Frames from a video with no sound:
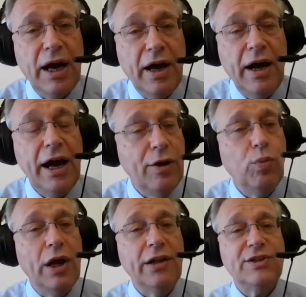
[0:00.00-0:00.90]
and
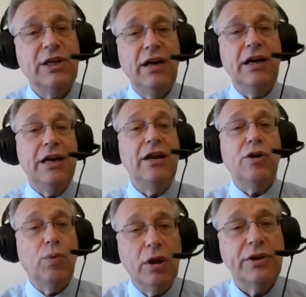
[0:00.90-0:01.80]
wealth
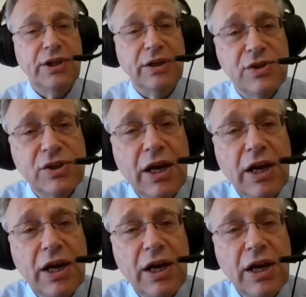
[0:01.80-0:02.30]
inequalities.